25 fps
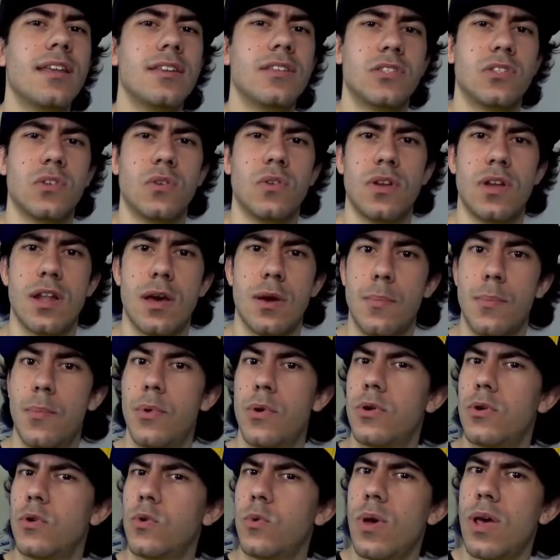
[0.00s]
is on
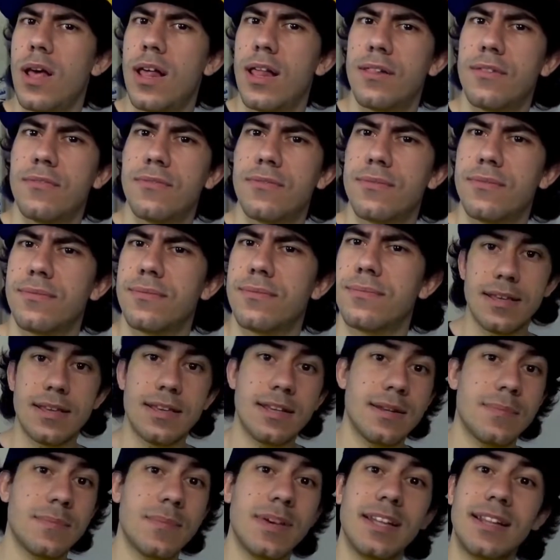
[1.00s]
number 12.
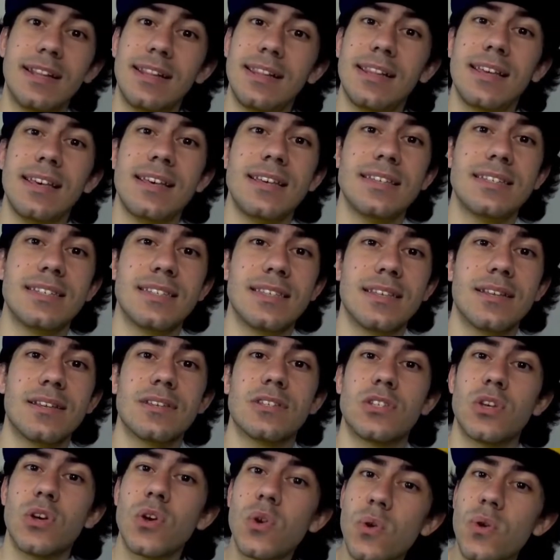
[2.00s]
In Middle East,
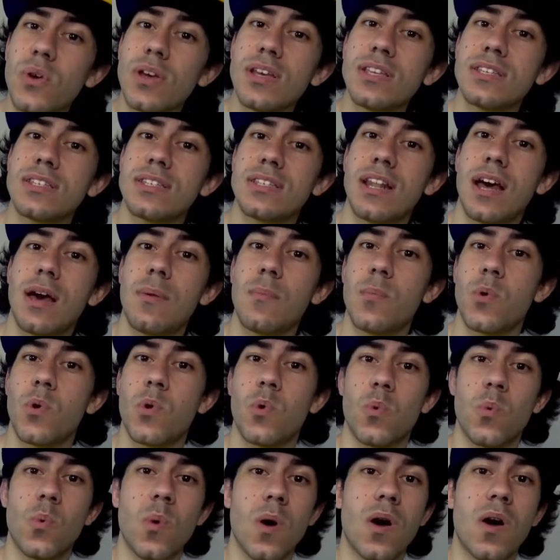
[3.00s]
Zoro is
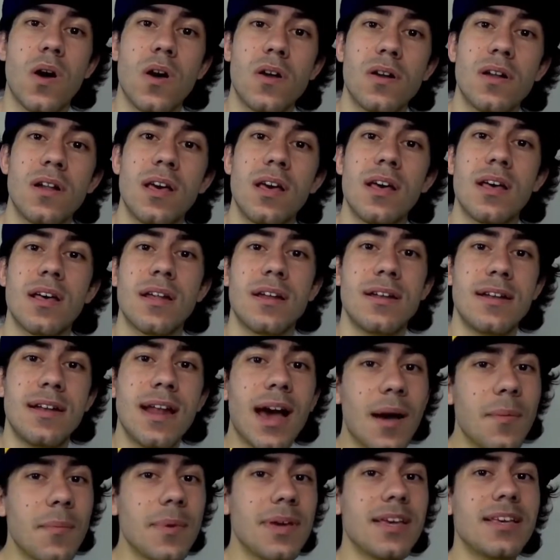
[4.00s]
number 1,
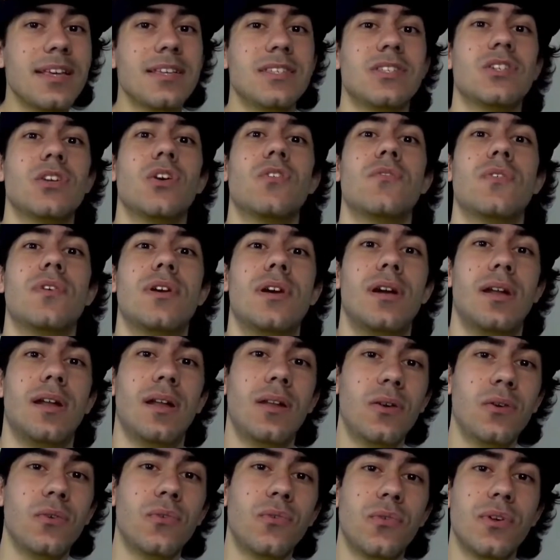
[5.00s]
Nami is over
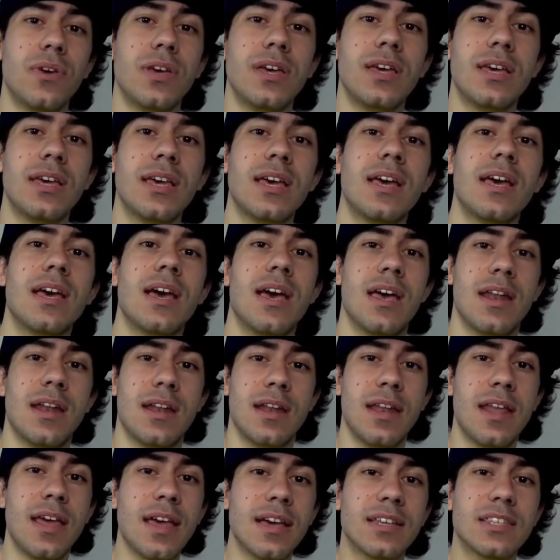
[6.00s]
Luffy,
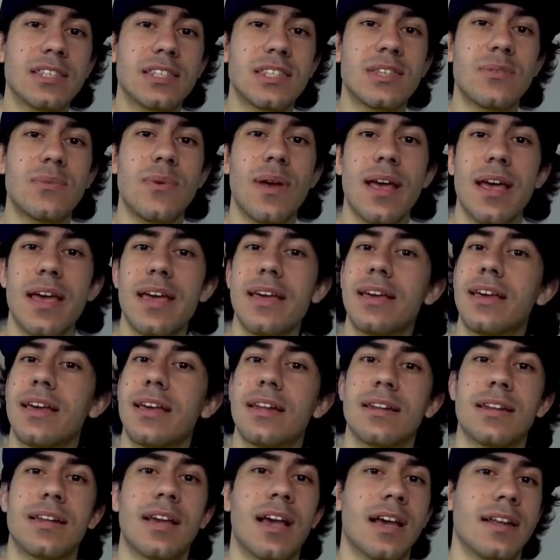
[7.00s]
and next Drake
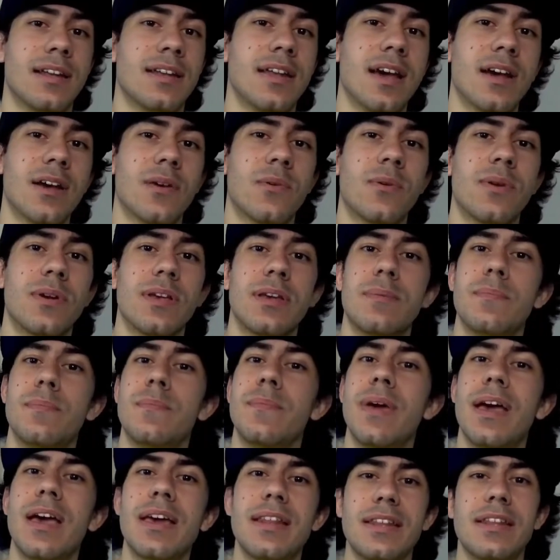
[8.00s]
and Katakuri
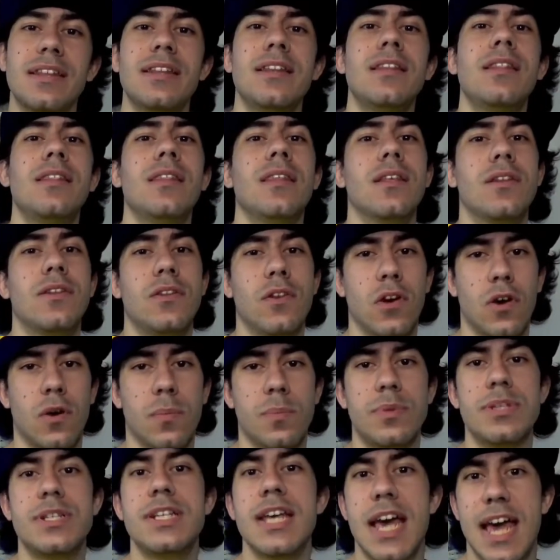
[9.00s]
made it in the
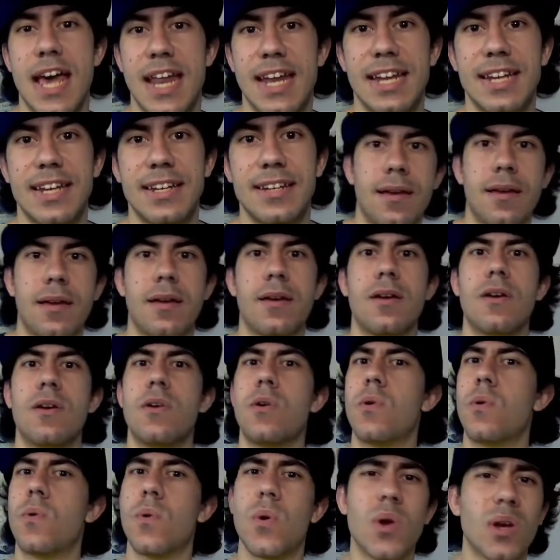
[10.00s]
top 10.
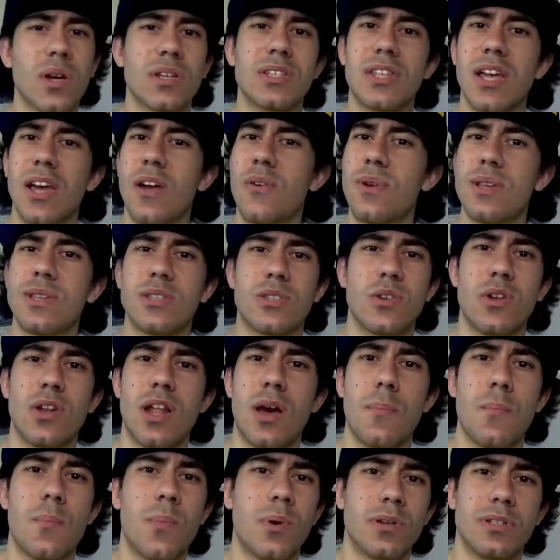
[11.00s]
Rockstar is on
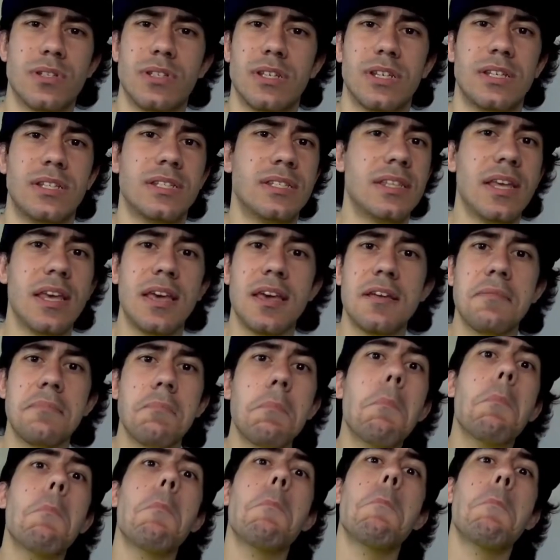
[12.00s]
number
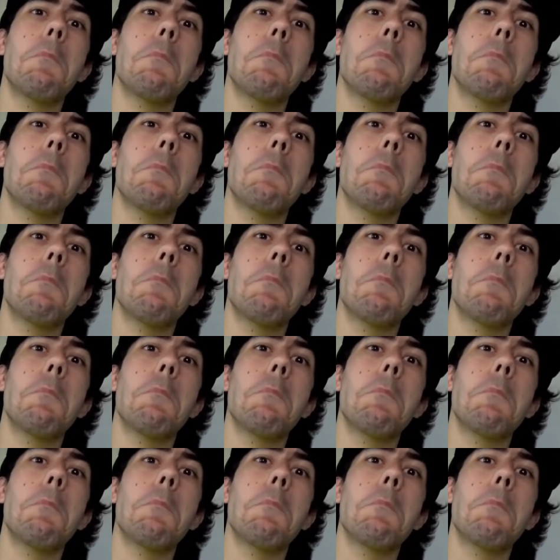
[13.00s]
16,